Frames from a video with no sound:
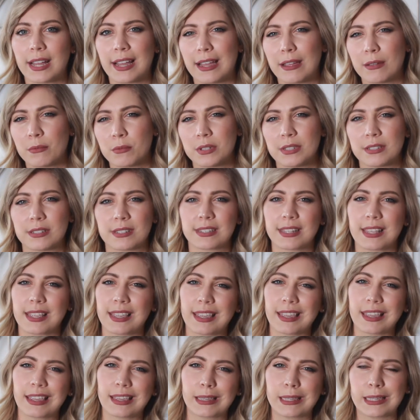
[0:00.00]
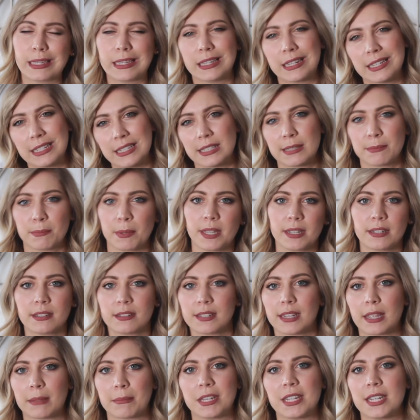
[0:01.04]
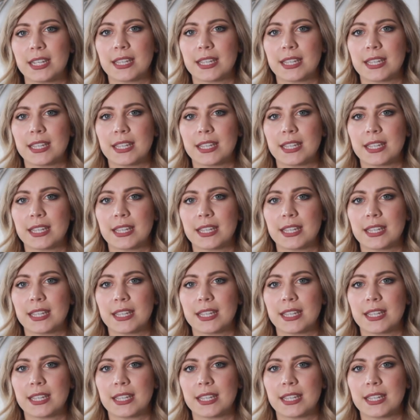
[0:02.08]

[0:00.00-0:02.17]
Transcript: I wouldn't say it is, but I mean,